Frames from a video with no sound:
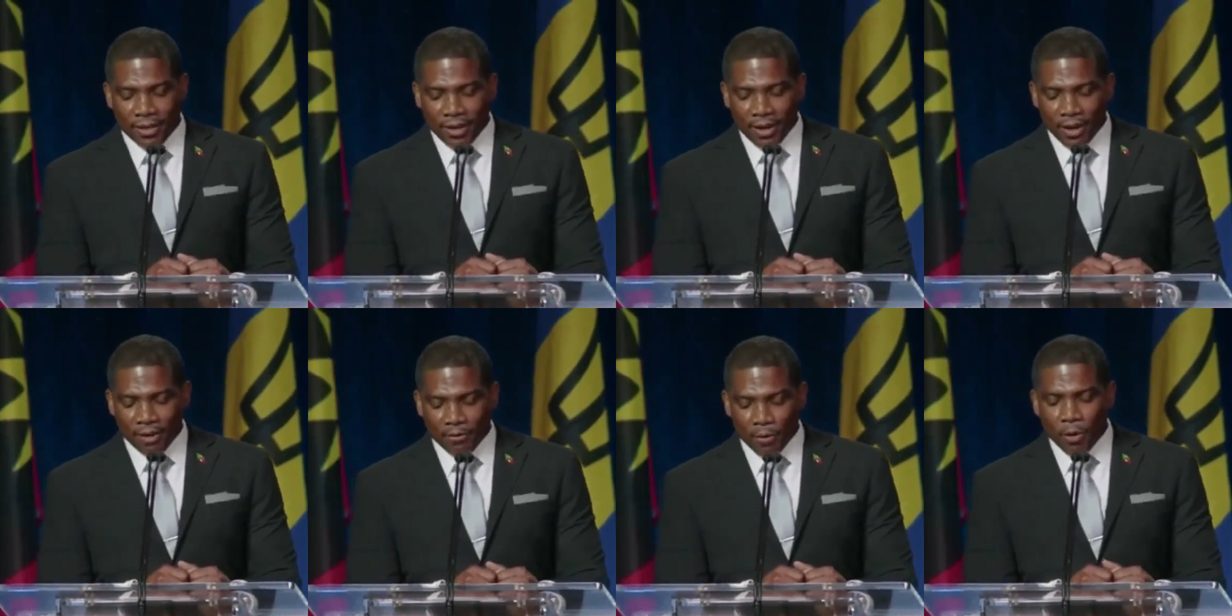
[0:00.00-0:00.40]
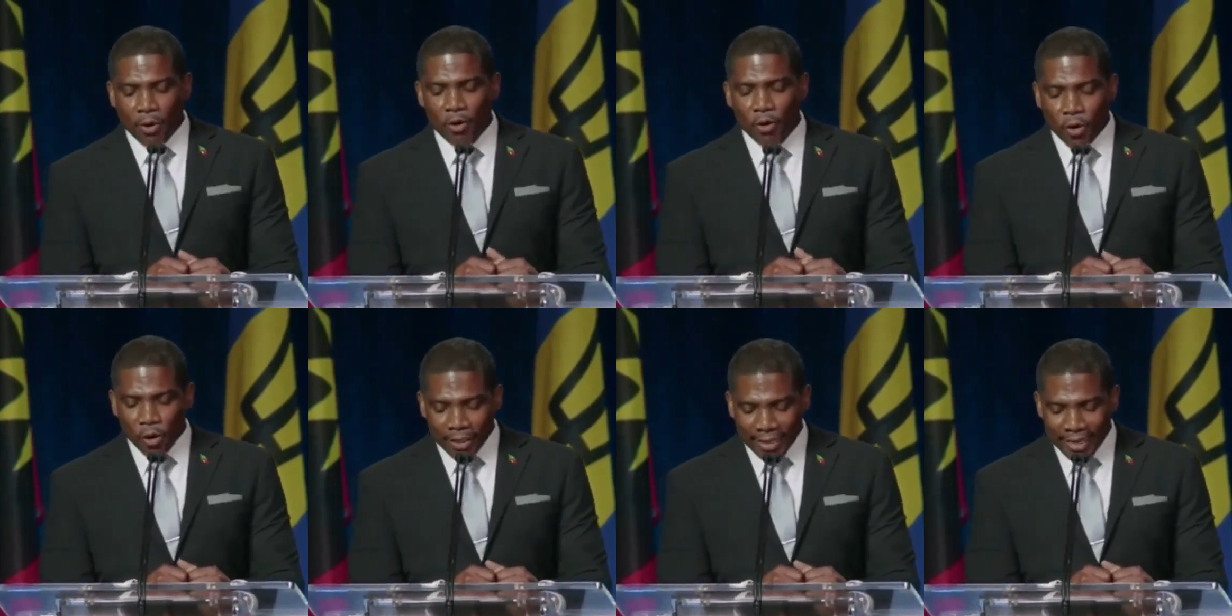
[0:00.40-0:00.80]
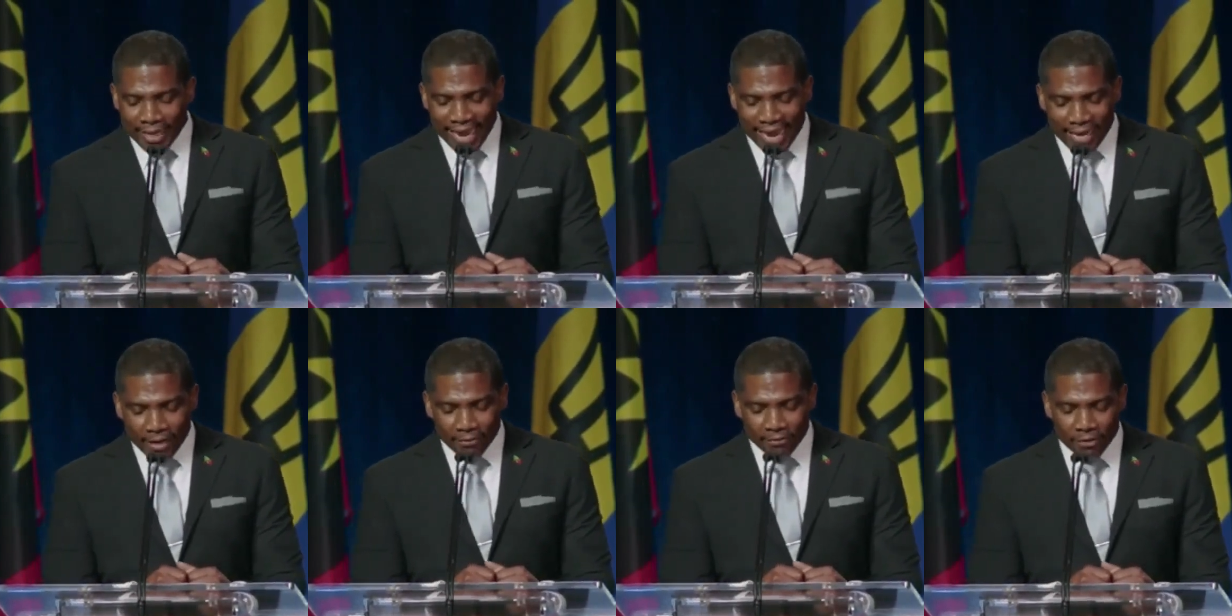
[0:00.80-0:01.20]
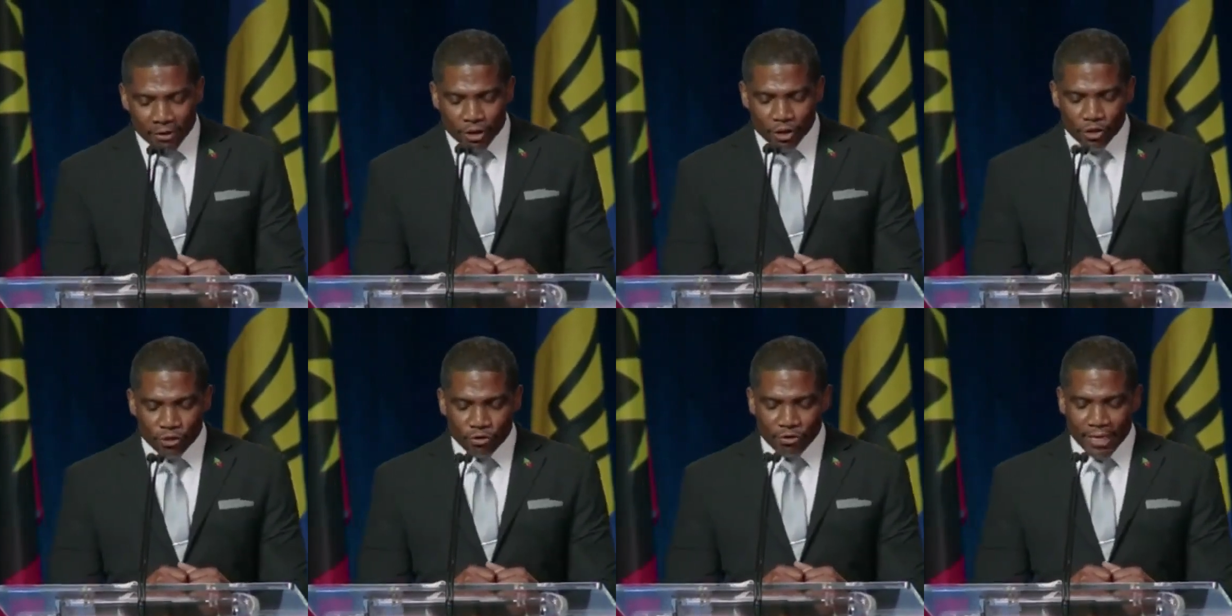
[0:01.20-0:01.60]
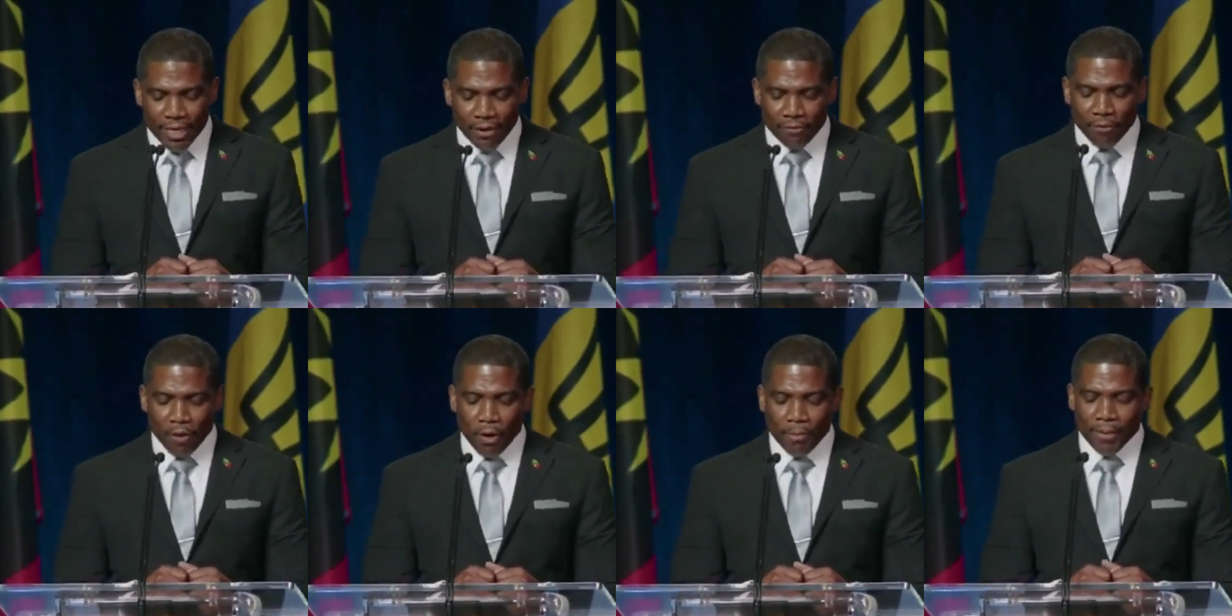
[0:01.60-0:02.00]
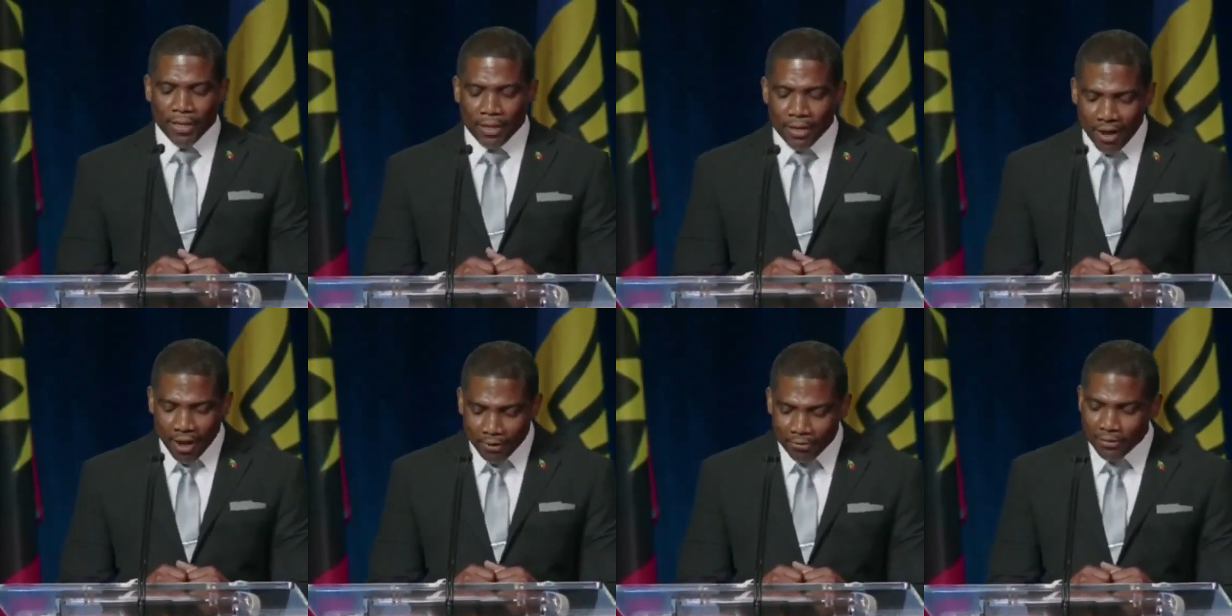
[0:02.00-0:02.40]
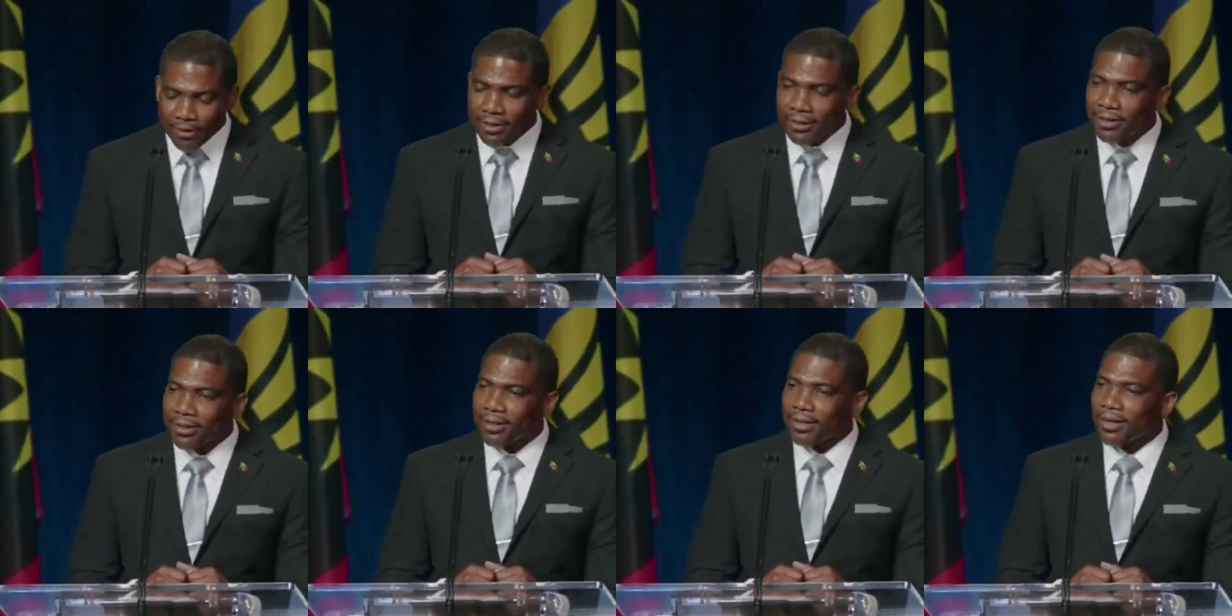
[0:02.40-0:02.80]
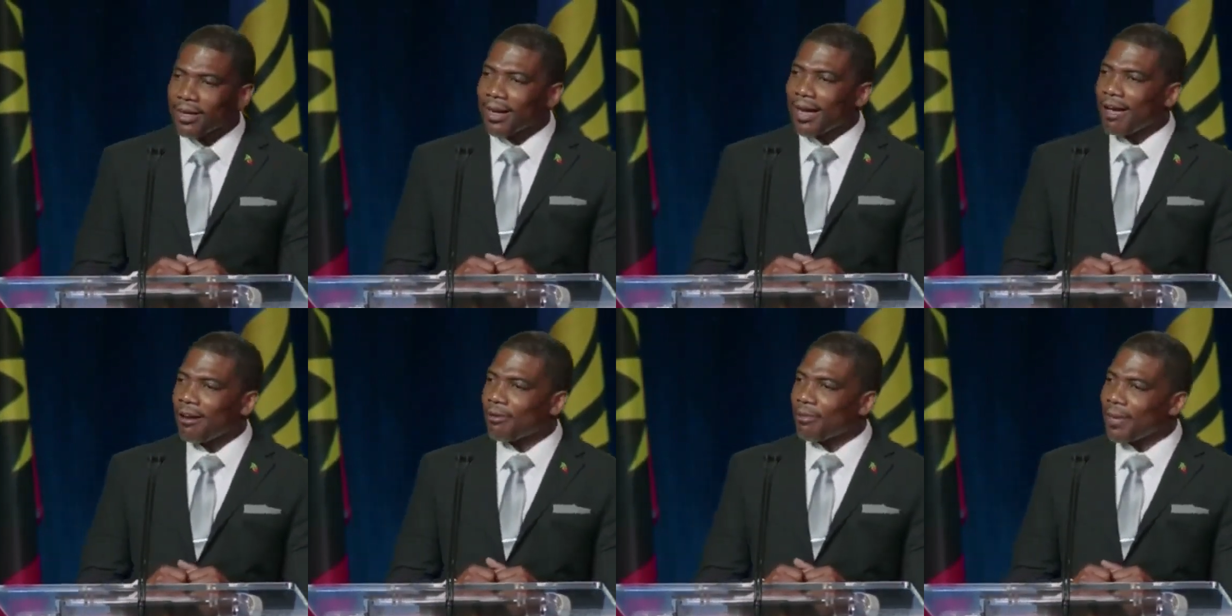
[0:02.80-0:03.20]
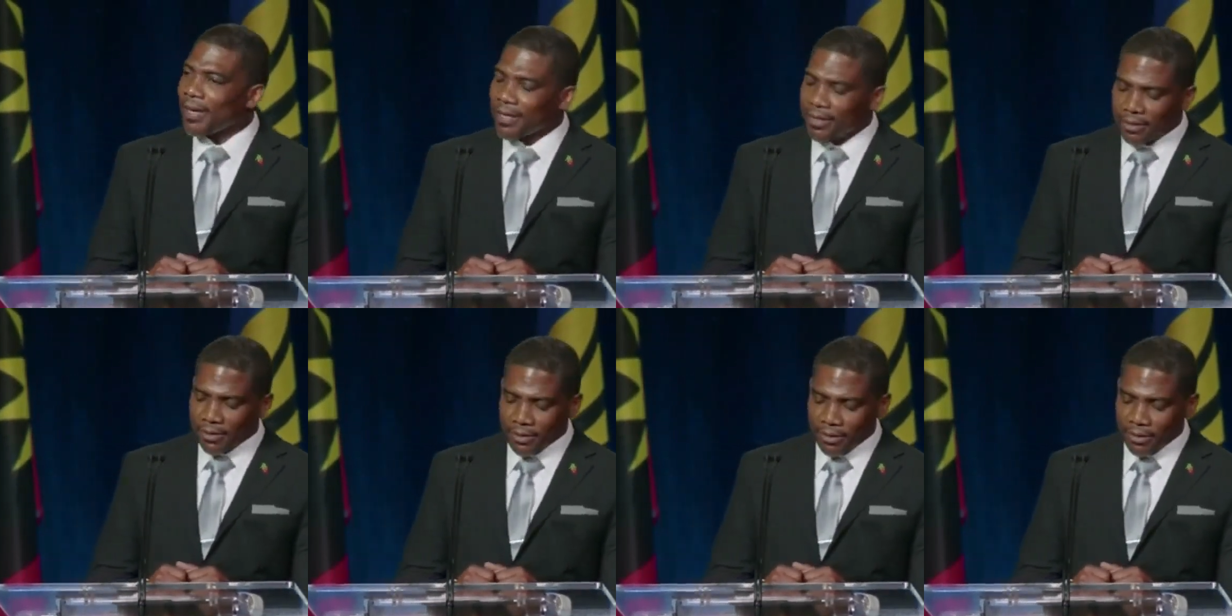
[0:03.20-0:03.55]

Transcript: of our golden anniversary of our beloved Caribbean